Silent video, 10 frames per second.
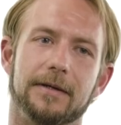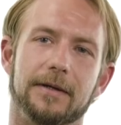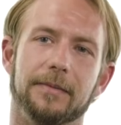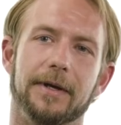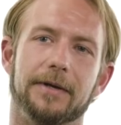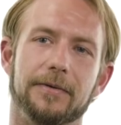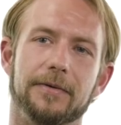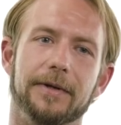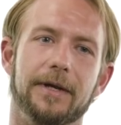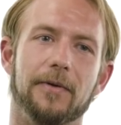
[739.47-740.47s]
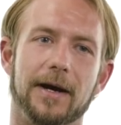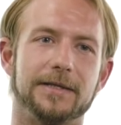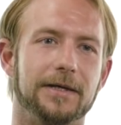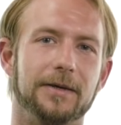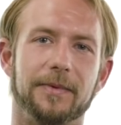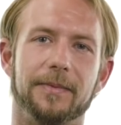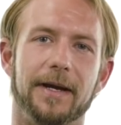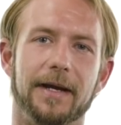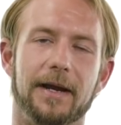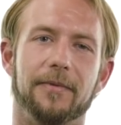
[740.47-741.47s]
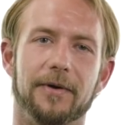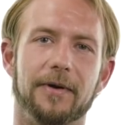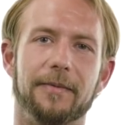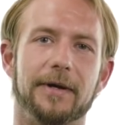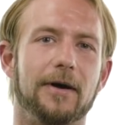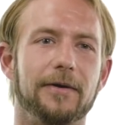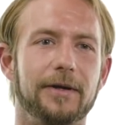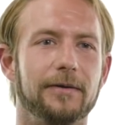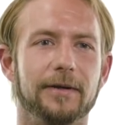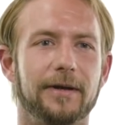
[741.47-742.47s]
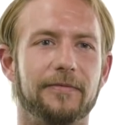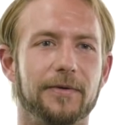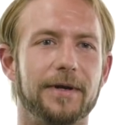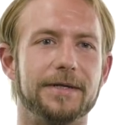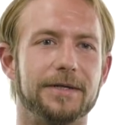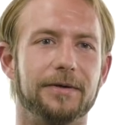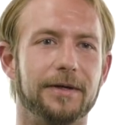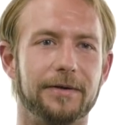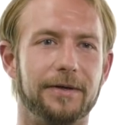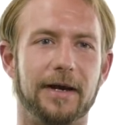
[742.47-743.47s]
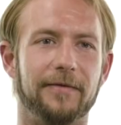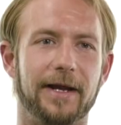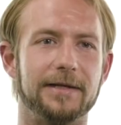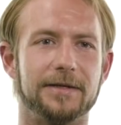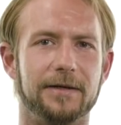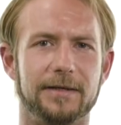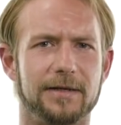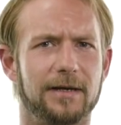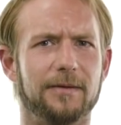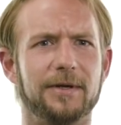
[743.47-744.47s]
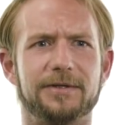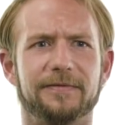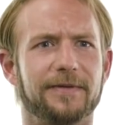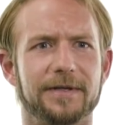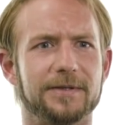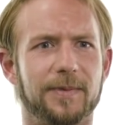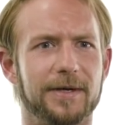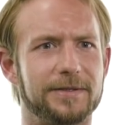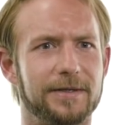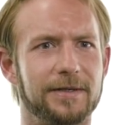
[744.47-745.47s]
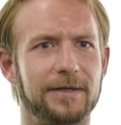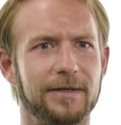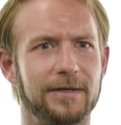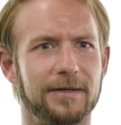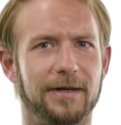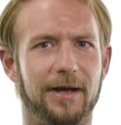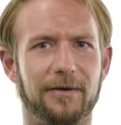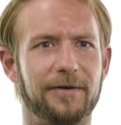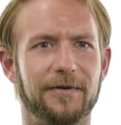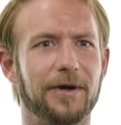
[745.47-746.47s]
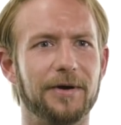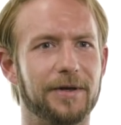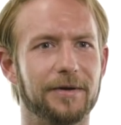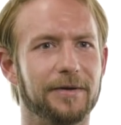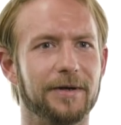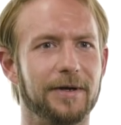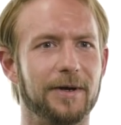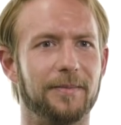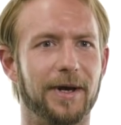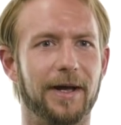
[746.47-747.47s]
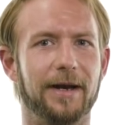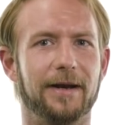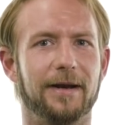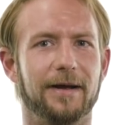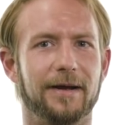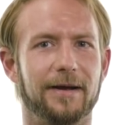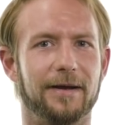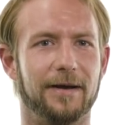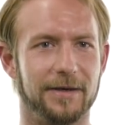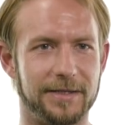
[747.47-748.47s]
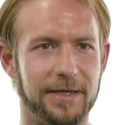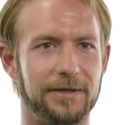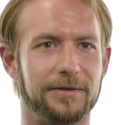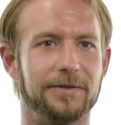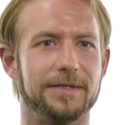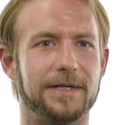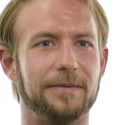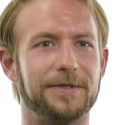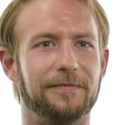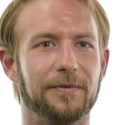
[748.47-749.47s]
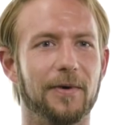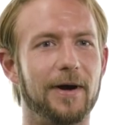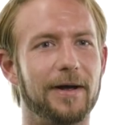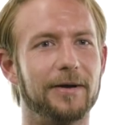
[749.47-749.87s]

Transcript: I'm like, cool. And he walks up. I'm like, hey, bro, I've been calling you like four days in a row. You haven't answered. And he's like, I'm not your fucking sponsor. Like, I don't even know you, but I'll take you through the steps if you want.